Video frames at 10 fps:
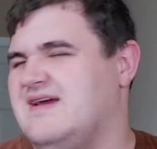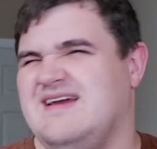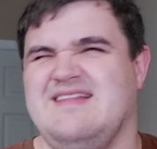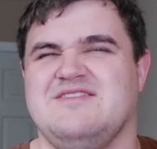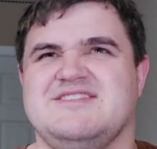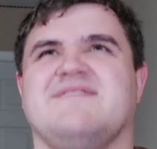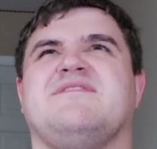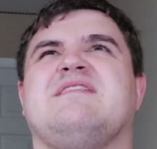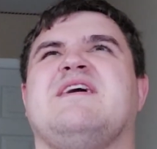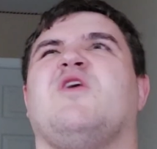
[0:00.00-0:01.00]
There's
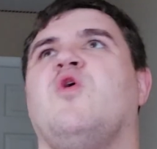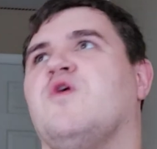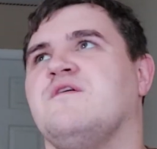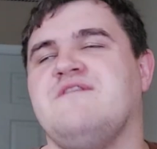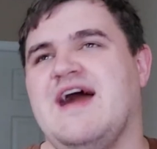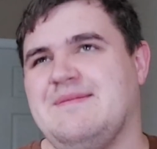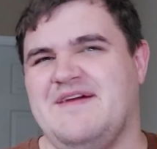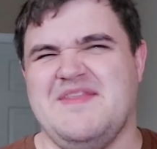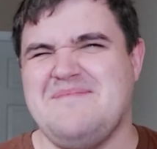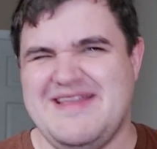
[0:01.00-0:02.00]
something like horrifying
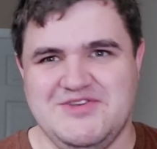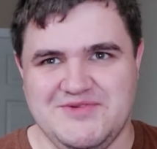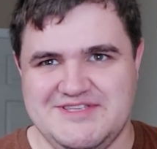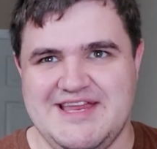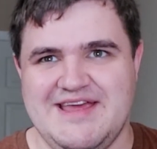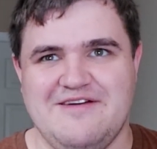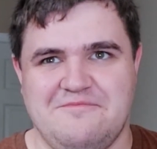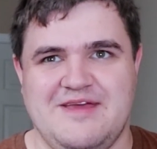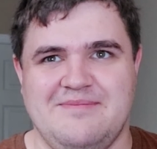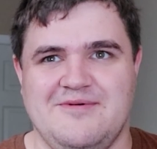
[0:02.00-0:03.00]
about the mental state of
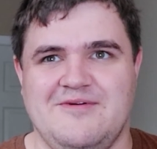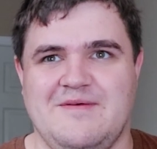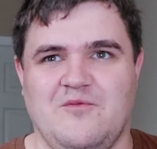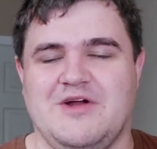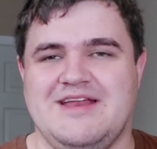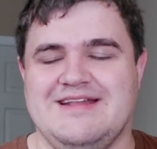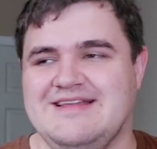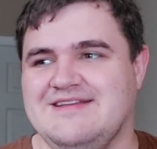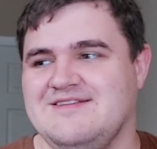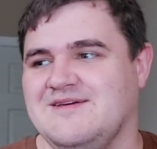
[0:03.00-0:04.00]
people and what it can
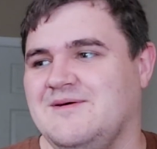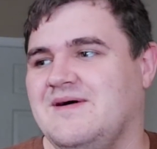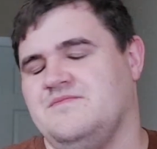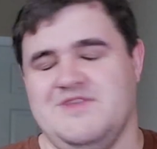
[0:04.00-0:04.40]
lead to.